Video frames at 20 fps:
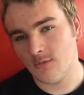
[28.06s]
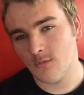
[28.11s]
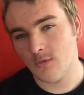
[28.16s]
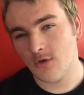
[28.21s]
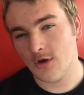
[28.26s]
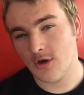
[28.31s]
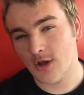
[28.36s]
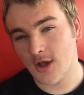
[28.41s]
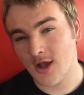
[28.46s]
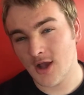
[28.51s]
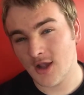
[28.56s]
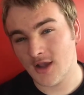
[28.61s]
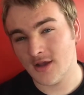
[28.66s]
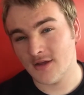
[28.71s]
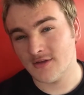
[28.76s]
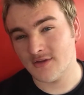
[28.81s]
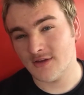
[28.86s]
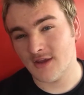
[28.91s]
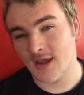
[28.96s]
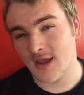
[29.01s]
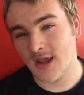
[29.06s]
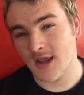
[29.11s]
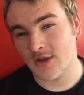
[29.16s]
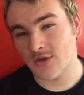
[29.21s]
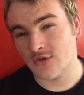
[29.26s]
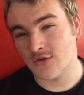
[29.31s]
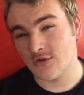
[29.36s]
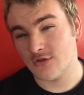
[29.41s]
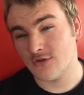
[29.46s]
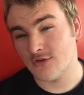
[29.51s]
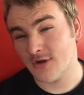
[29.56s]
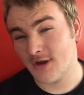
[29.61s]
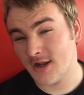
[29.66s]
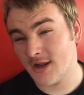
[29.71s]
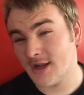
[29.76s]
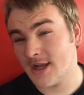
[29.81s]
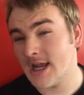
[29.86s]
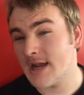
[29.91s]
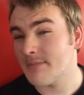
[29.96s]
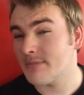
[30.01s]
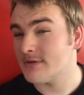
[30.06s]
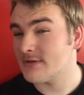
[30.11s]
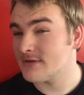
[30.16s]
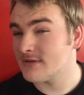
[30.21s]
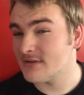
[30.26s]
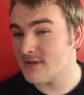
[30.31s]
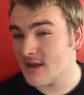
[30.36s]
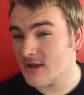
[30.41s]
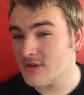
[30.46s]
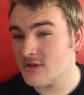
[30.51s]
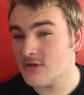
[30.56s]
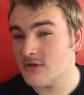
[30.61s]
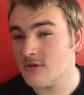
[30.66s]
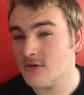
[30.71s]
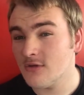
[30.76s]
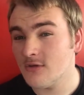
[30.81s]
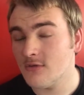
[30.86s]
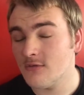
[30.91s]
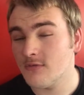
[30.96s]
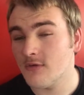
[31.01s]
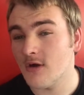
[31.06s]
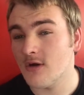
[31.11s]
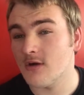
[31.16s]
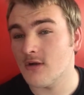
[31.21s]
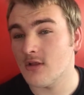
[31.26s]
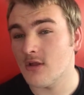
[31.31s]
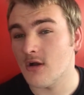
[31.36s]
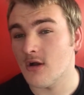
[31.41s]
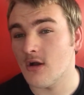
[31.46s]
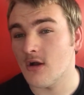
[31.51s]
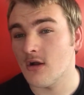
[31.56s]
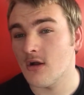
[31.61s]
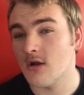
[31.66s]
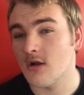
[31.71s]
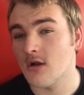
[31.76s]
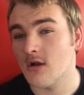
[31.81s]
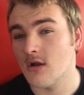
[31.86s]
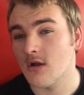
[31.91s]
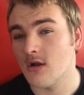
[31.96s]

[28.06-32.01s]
We're in August, and training camp is not too far along